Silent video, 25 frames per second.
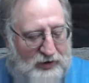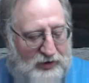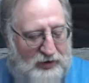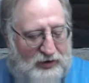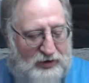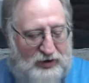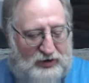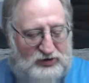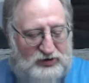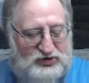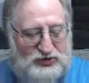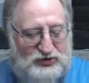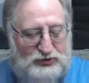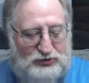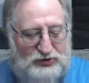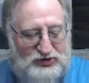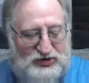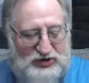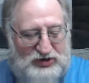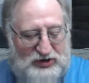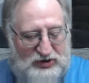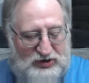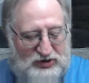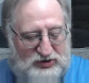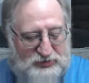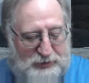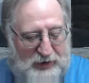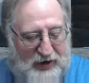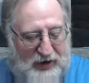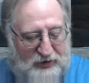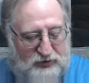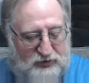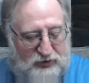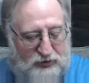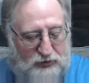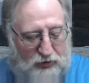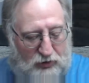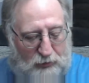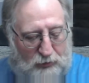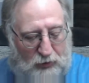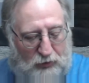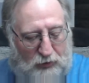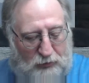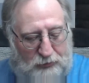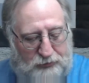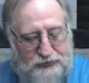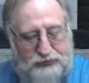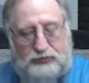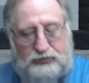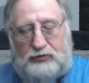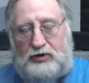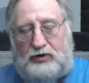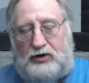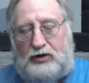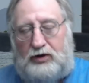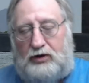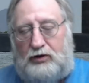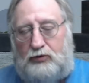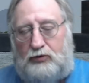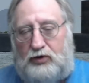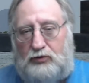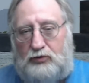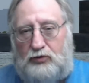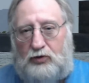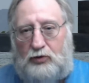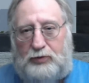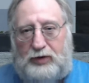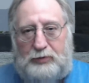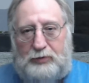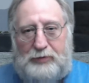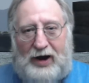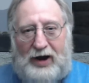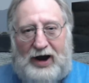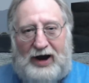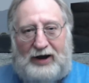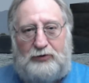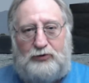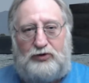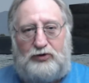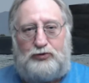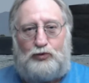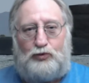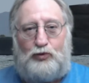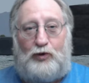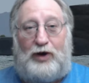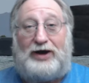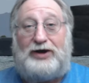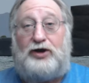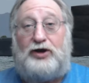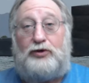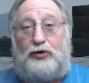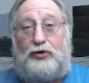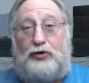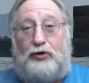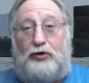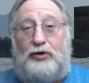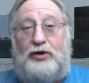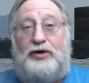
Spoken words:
And as soon as he is back to normal, we will be back with regular